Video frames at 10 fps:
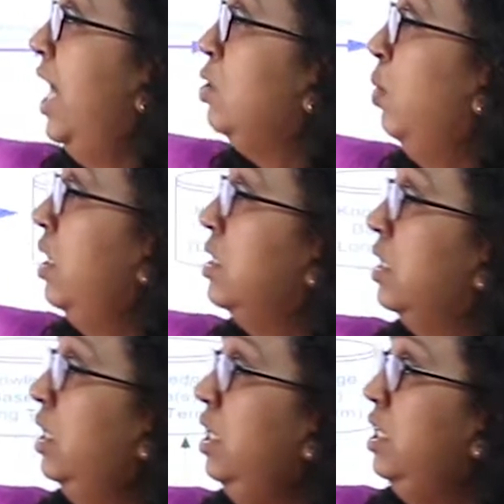as well as
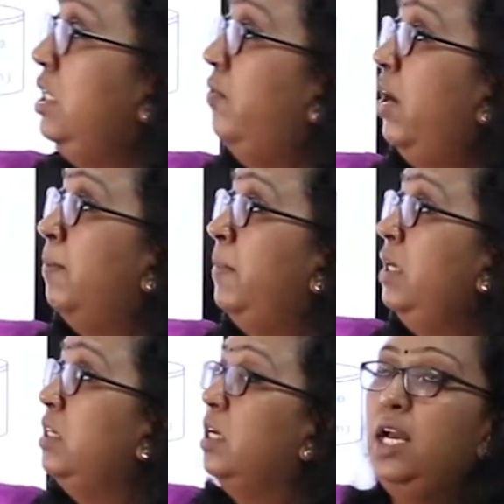a
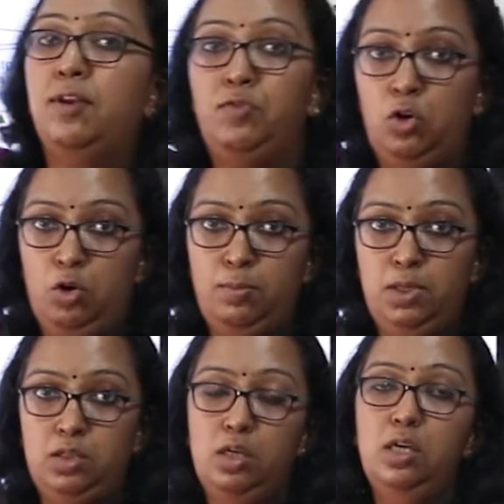development
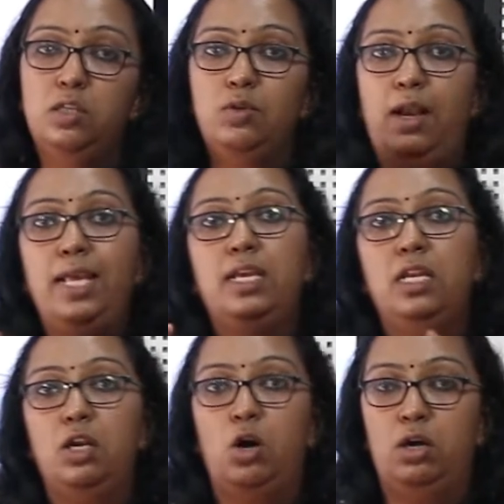environment. So like
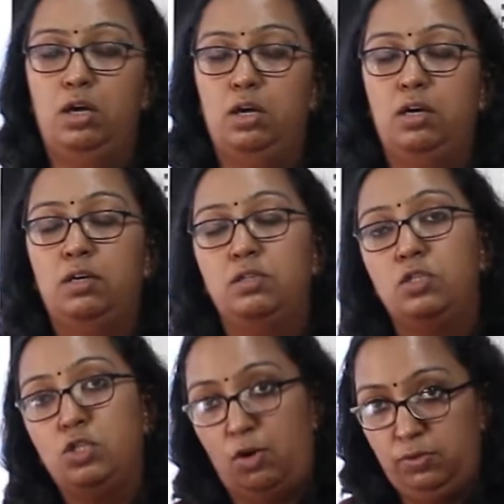in a
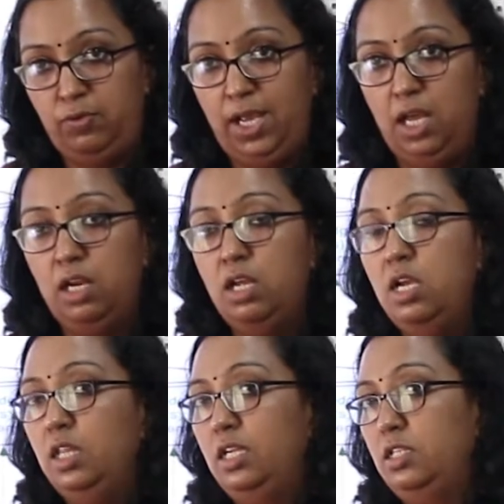software,
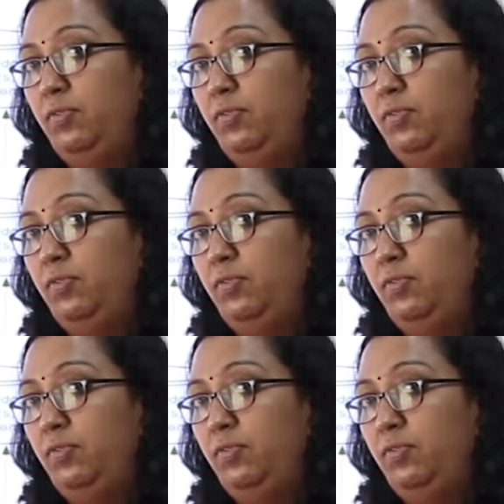there is